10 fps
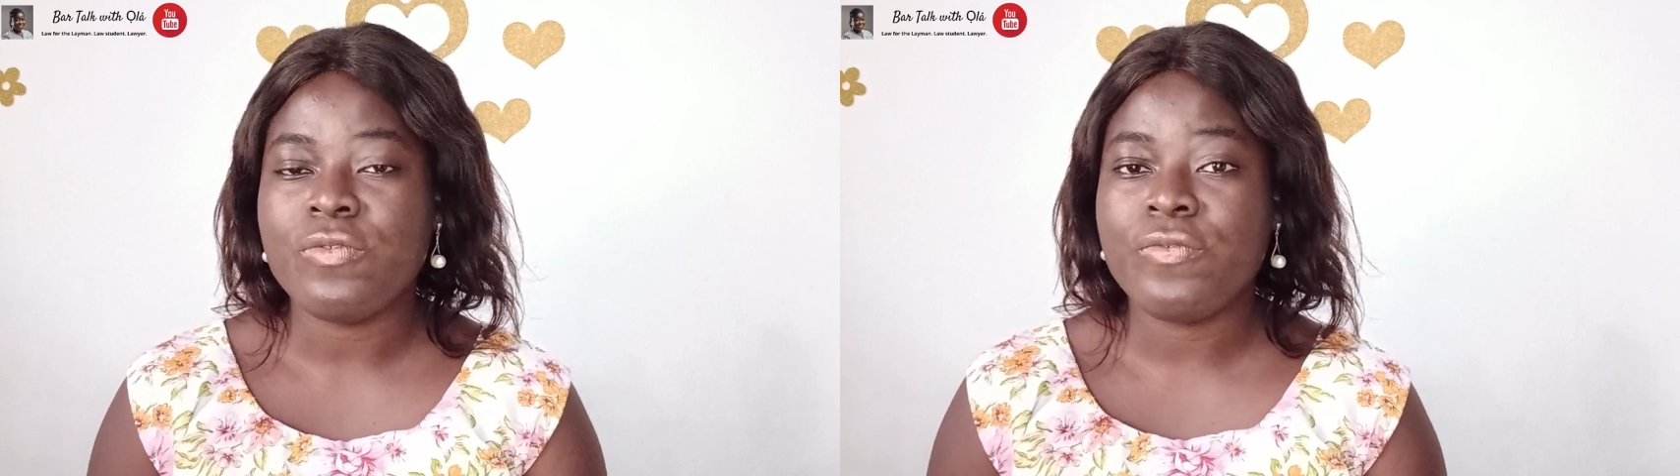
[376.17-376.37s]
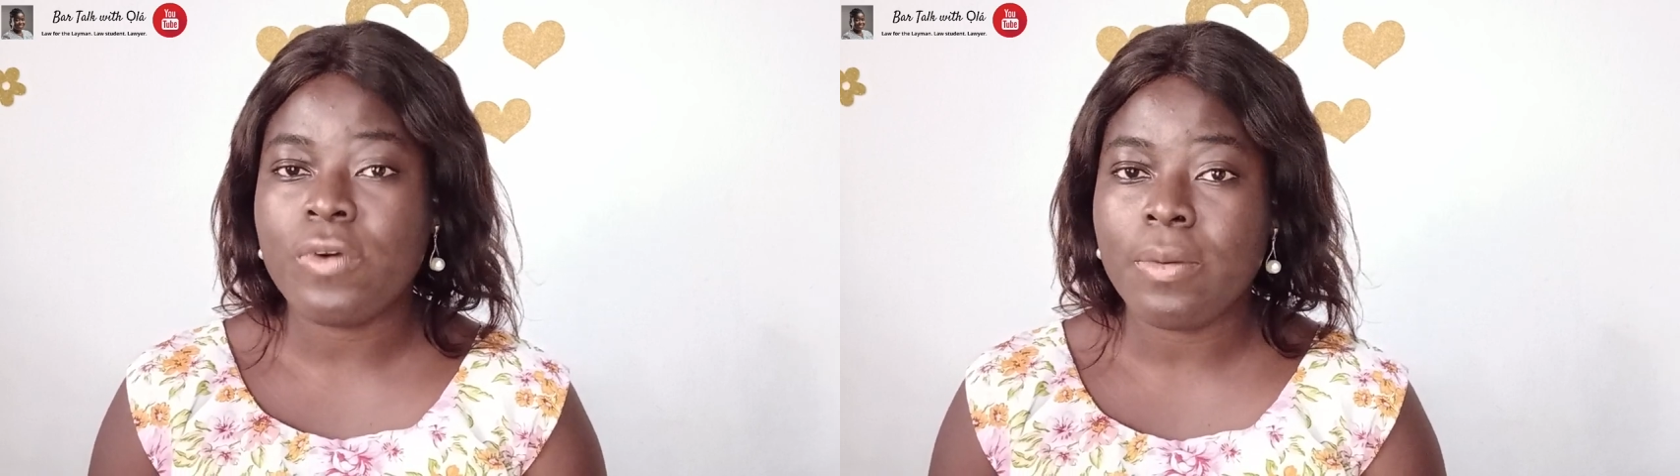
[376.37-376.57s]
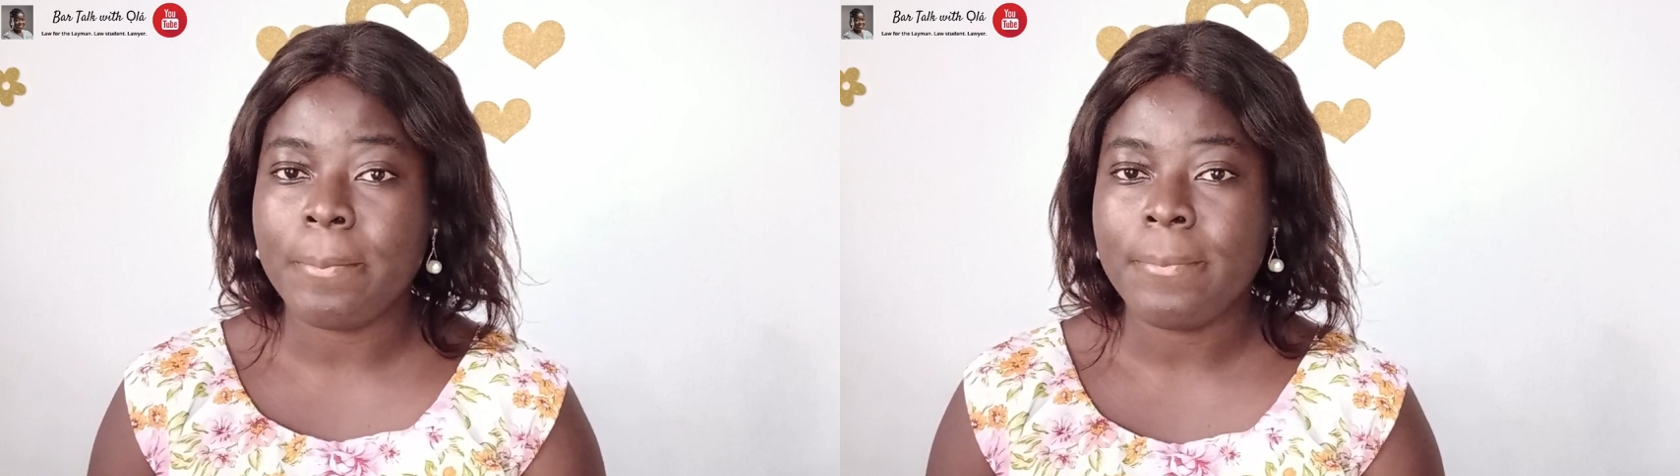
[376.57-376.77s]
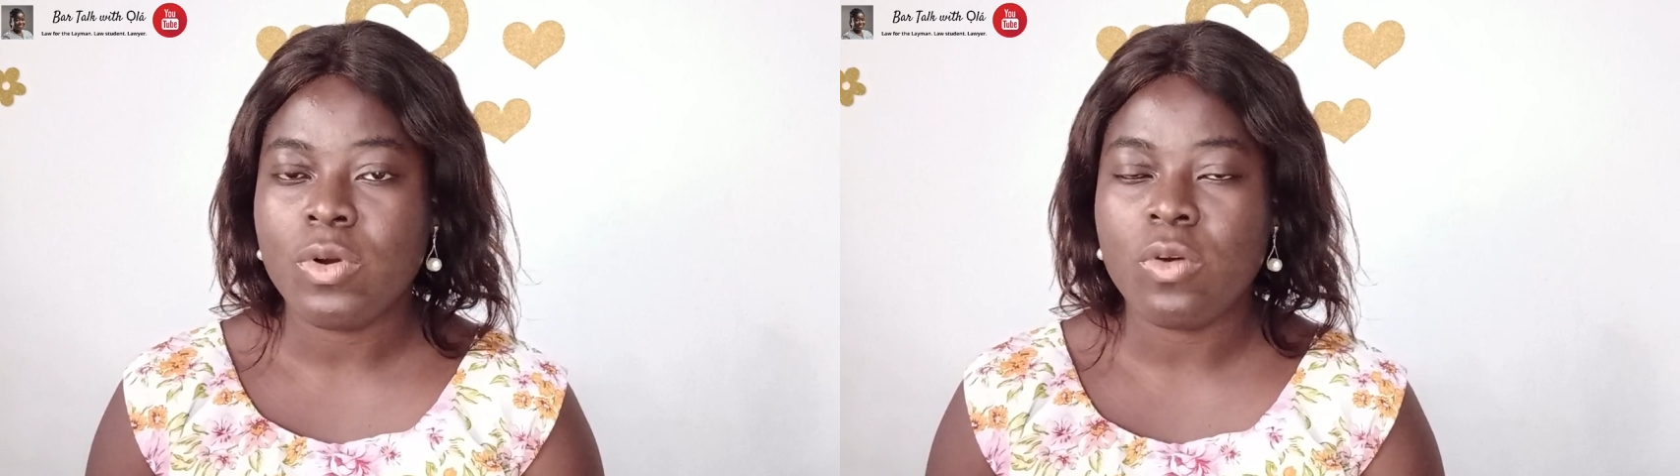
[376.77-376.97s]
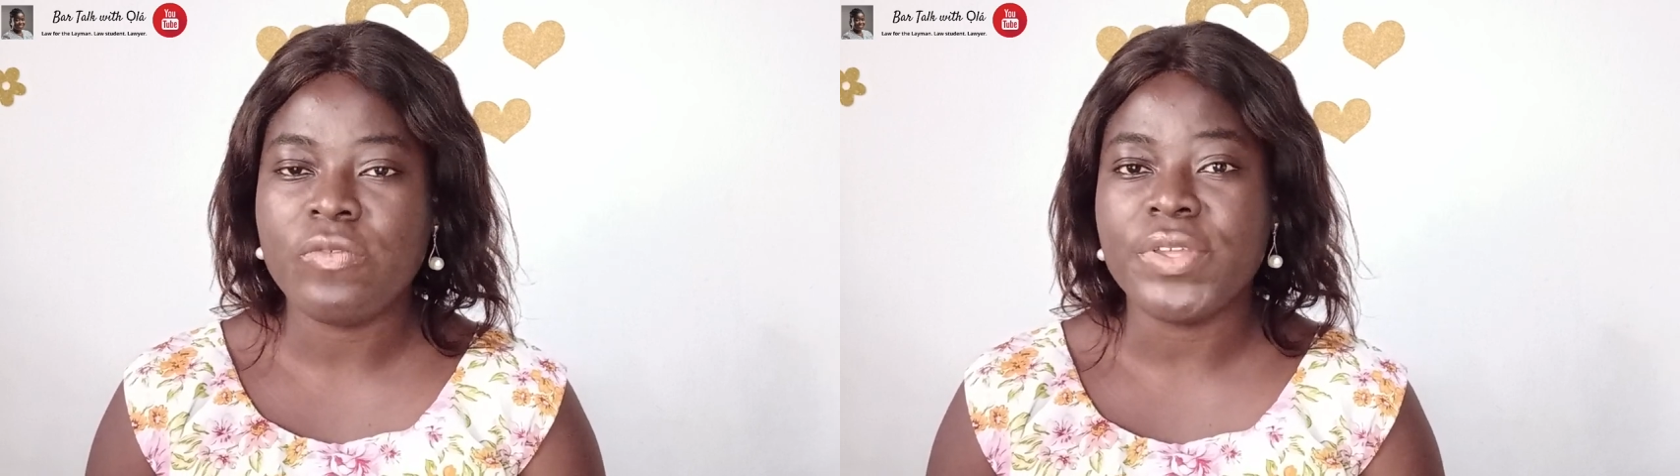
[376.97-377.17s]
form
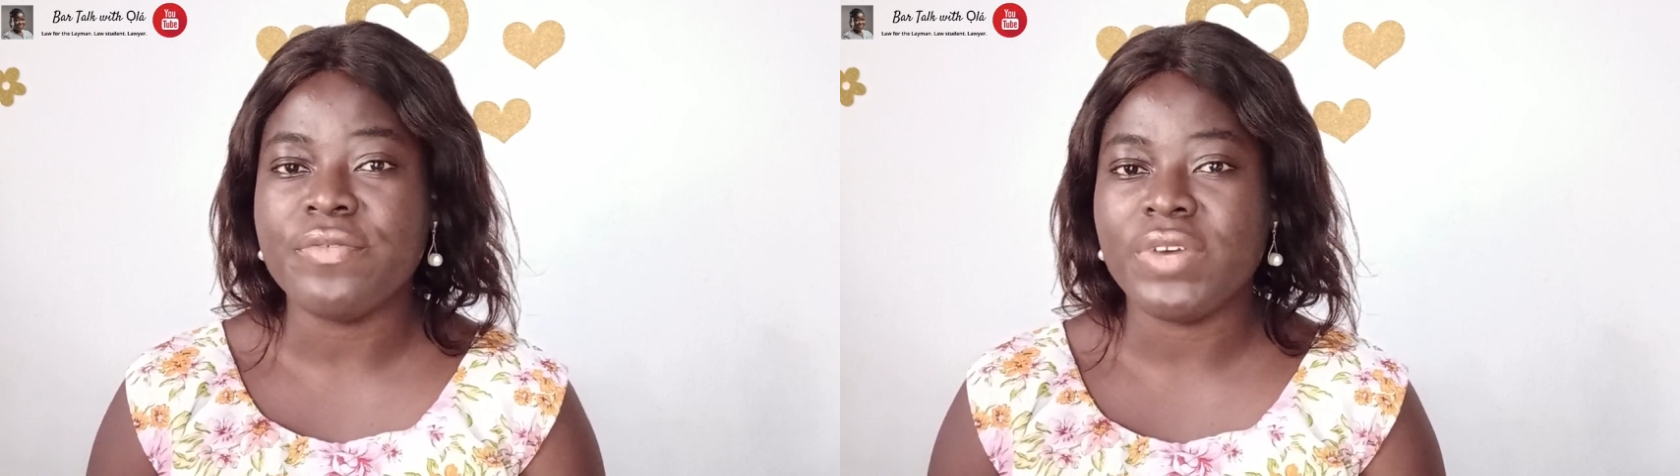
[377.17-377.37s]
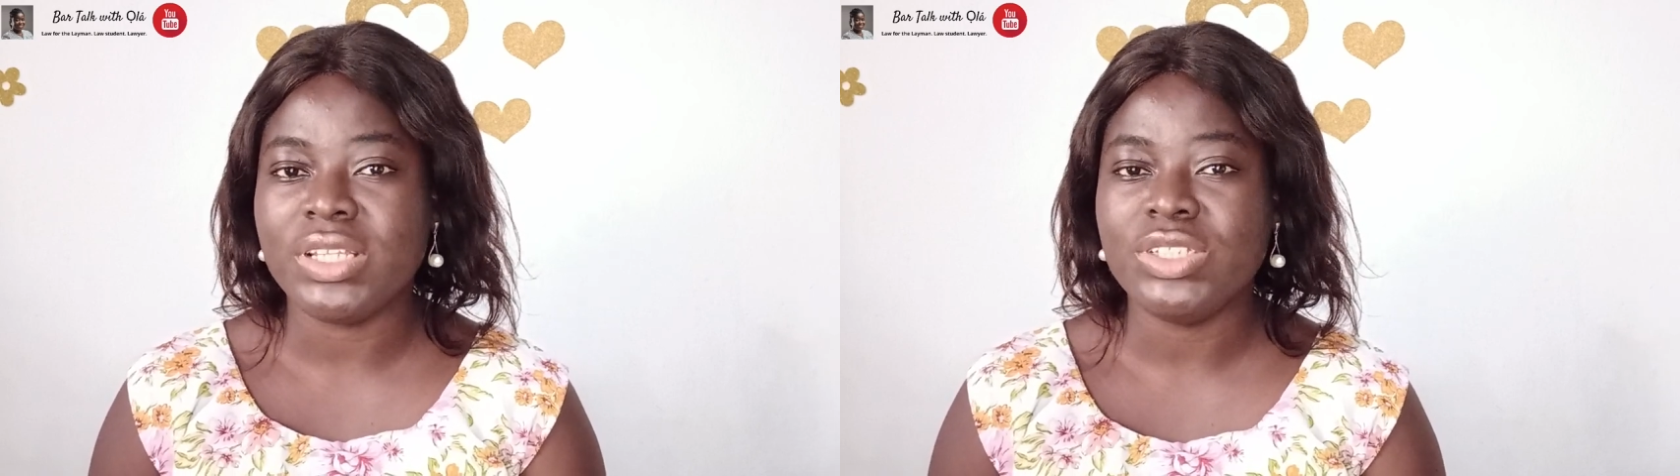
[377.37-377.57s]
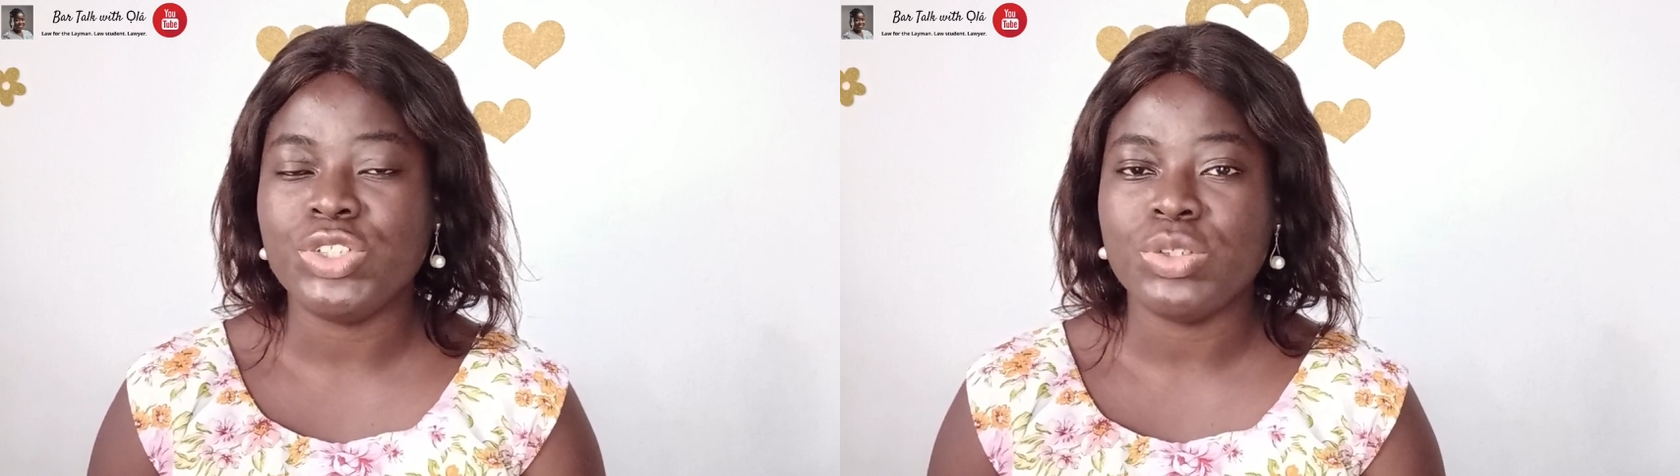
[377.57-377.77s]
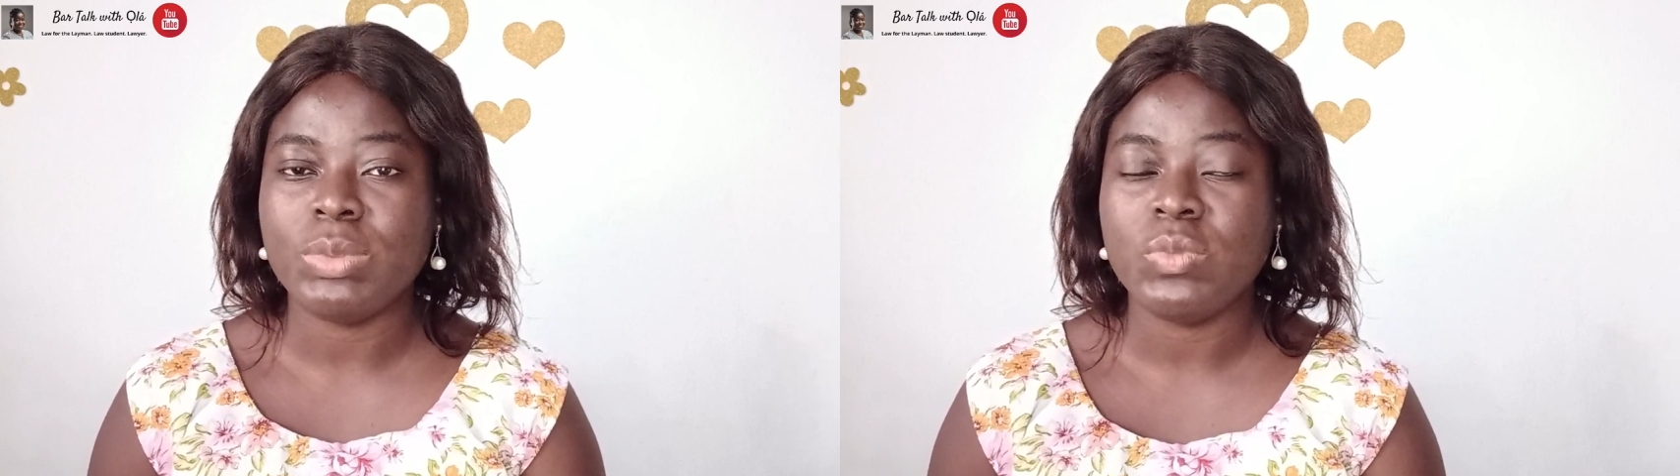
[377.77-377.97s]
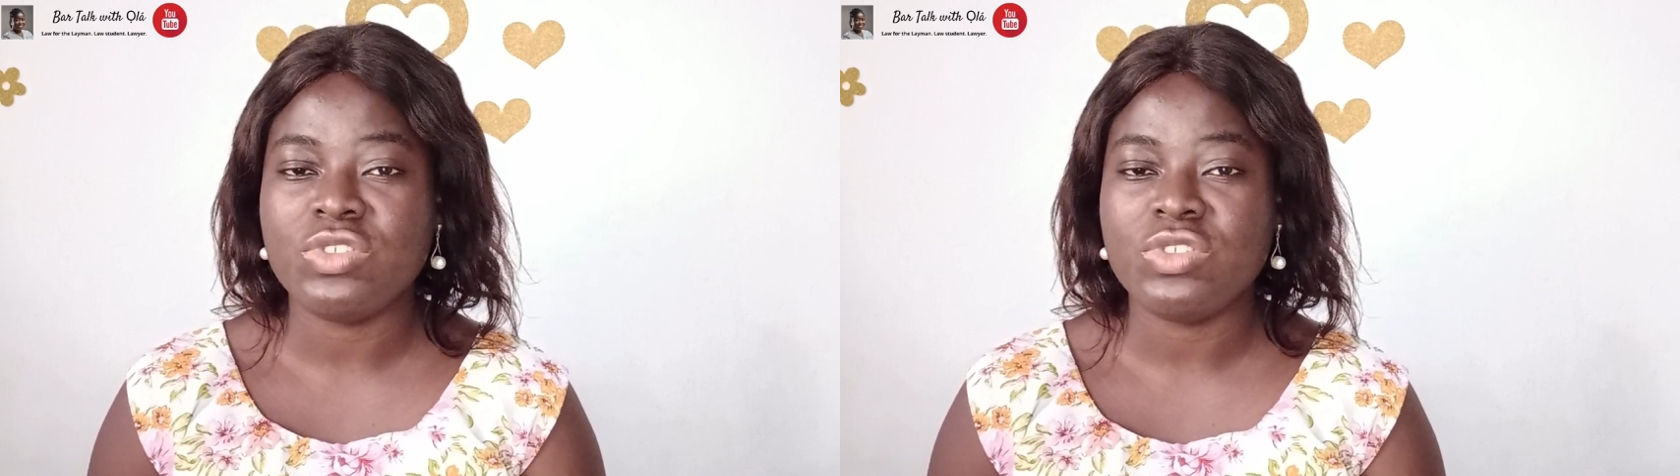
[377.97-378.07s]
of a valid judgment.